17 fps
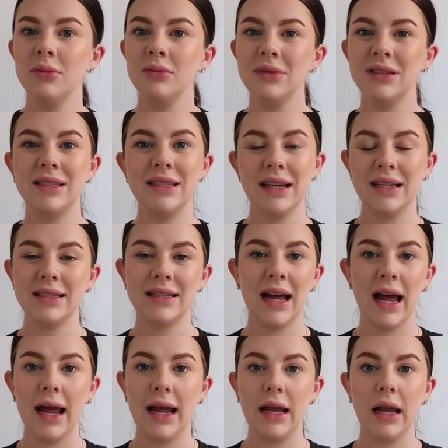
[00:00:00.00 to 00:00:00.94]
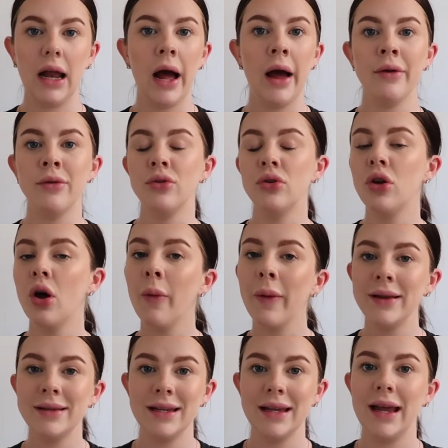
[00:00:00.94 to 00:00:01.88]
6 to 8, I had no
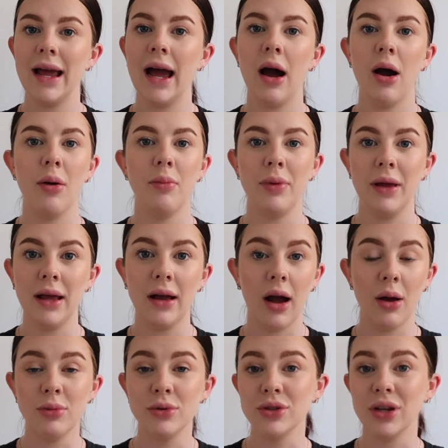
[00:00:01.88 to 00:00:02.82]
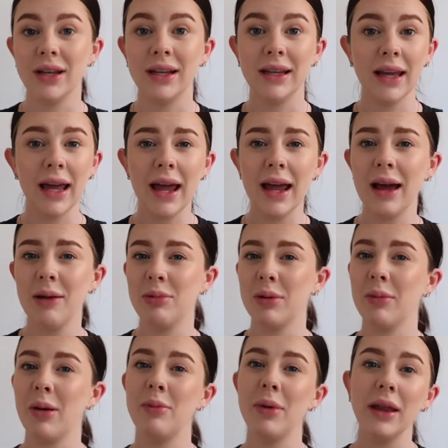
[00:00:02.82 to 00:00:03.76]
idea how big I was going to get, how
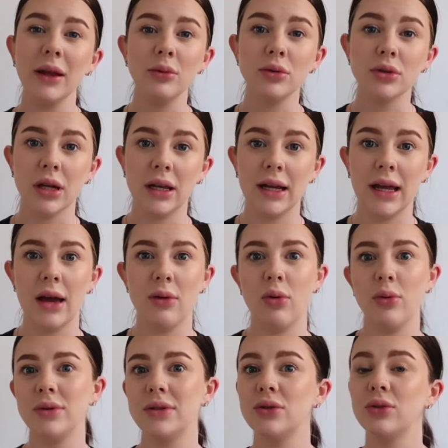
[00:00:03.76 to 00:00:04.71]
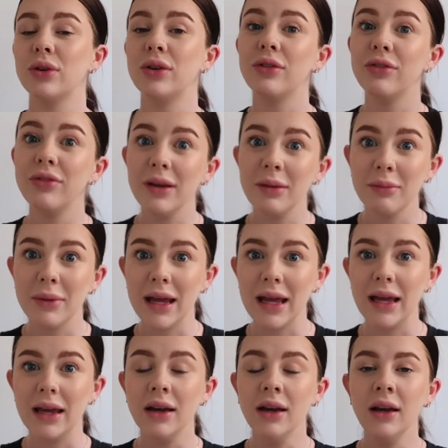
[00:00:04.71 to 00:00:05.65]
big my belly was going to get, what was still going to fit
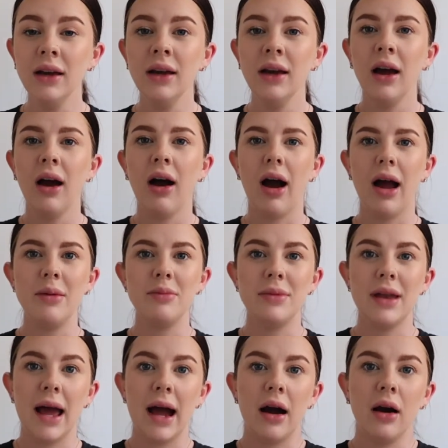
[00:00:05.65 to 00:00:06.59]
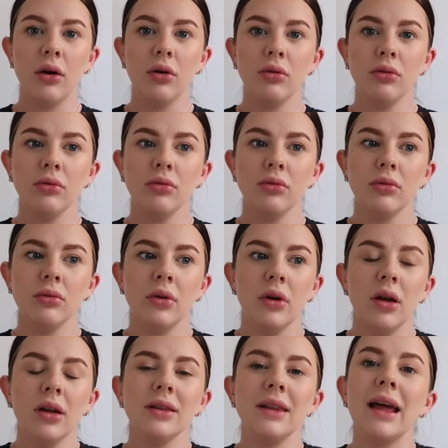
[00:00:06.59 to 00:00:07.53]
me. I'm now
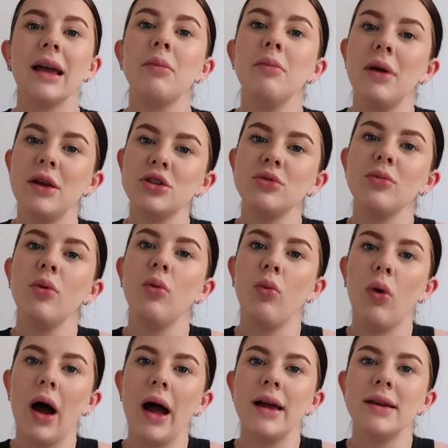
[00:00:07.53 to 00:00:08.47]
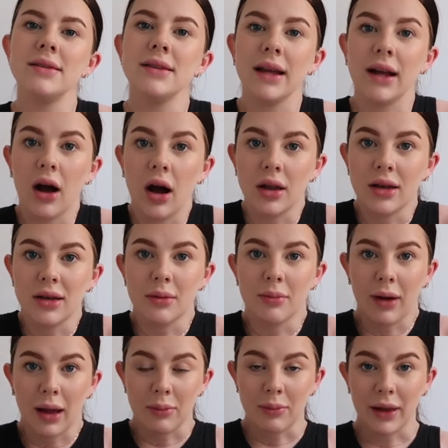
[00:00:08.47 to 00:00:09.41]
like measurement wise, like under
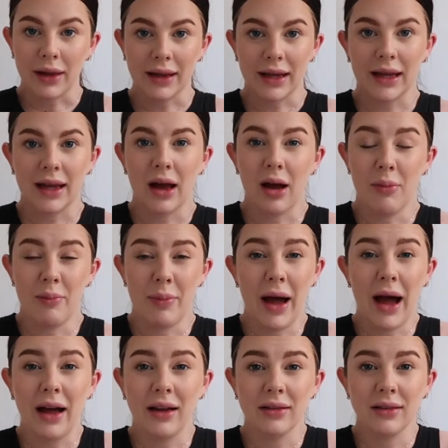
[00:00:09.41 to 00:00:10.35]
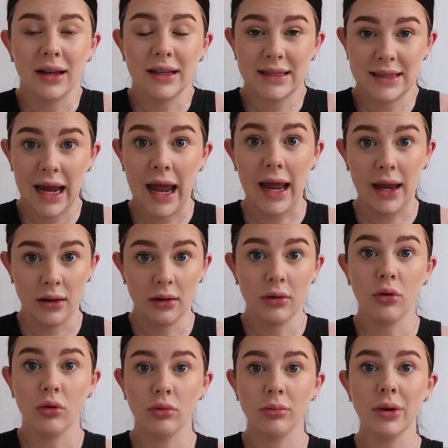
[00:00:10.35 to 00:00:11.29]
my belly about a 10
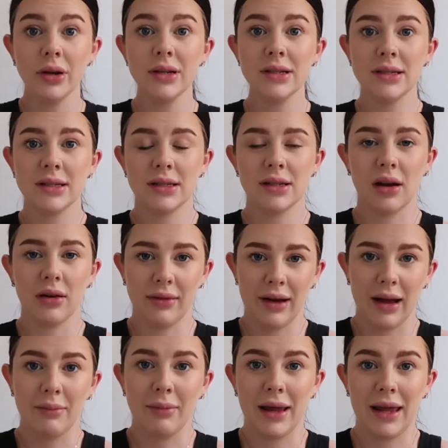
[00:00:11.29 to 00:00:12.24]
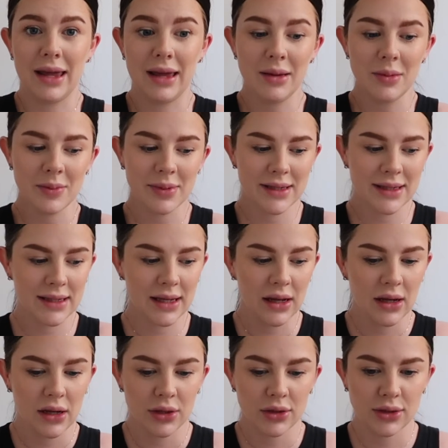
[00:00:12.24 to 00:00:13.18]
almost around my hips.
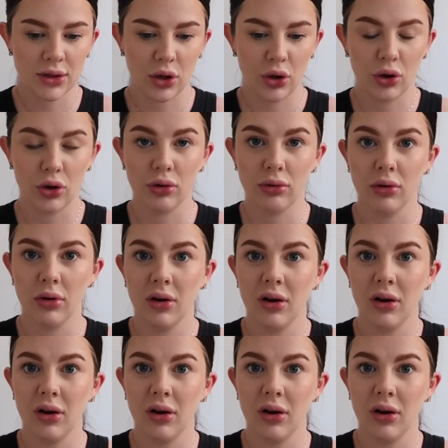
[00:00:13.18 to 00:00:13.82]
So